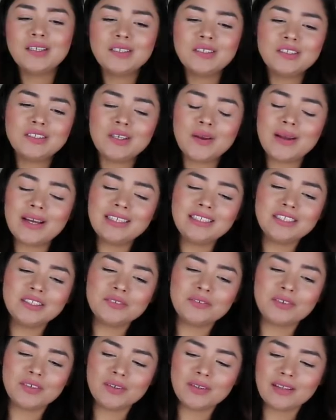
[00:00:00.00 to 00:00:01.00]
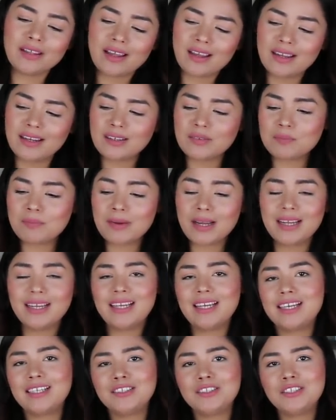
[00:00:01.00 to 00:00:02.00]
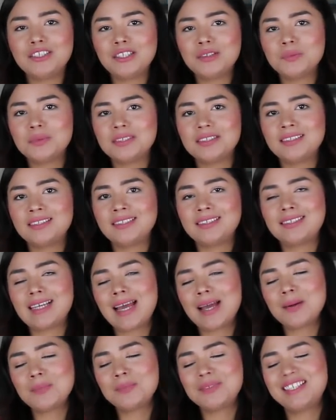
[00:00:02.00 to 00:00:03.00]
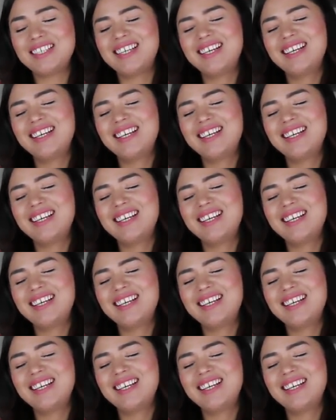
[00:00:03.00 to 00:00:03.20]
So I just feel like my energy was sapped.